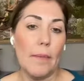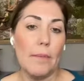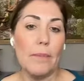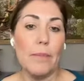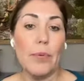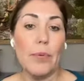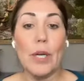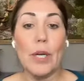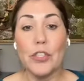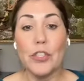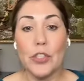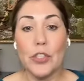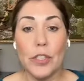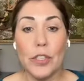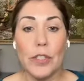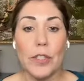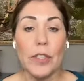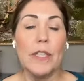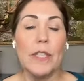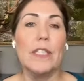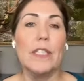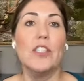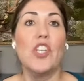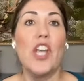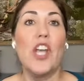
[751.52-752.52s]
pressure,
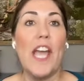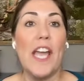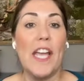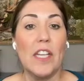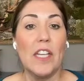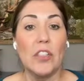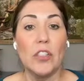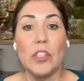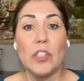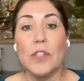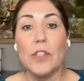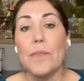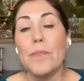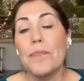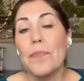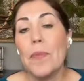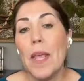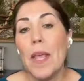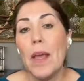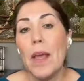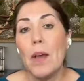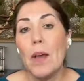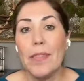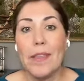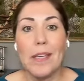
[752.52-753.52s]
change,
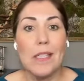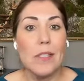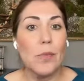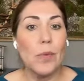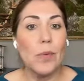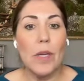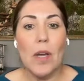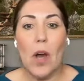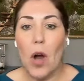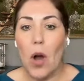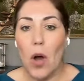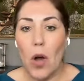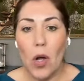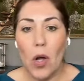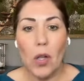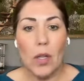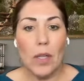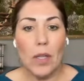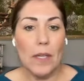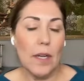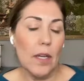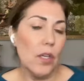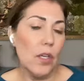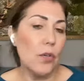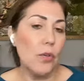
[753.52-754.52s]
things we
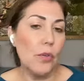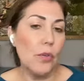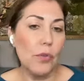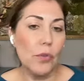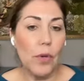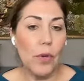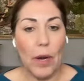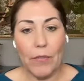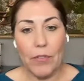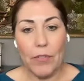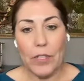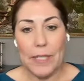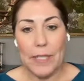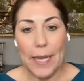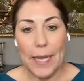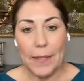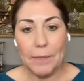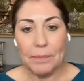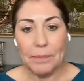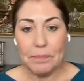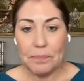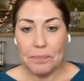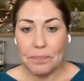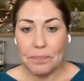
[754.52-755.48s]
all go through every day.